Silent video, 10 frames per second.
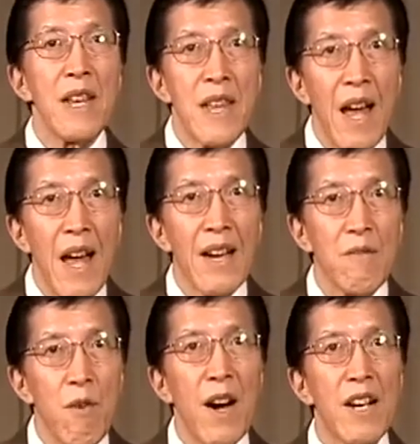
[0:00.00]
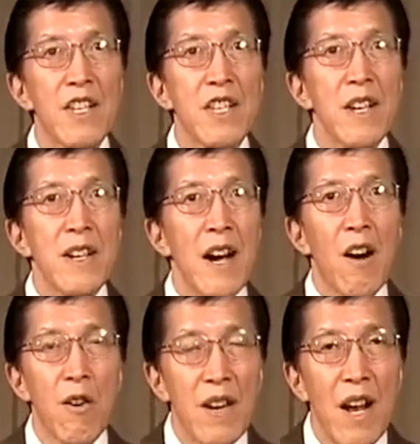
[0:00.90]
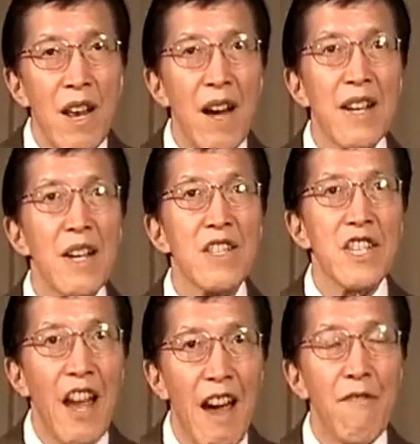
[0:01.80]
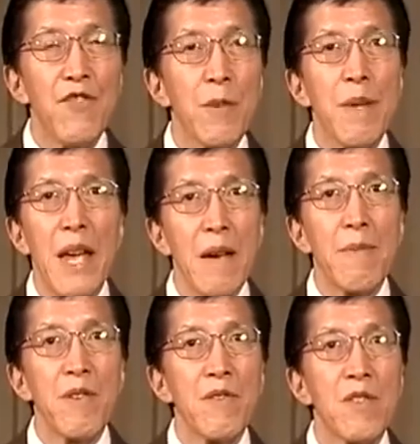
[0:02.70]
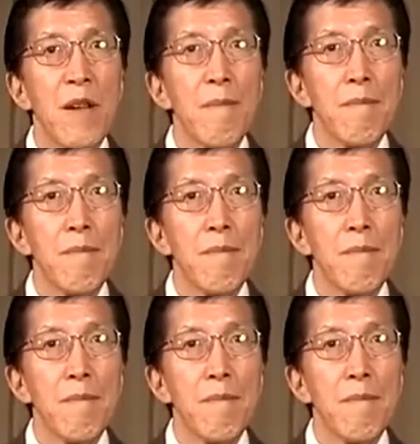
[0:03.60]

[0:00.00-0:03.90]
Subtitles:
Likewise, our clients have to be able to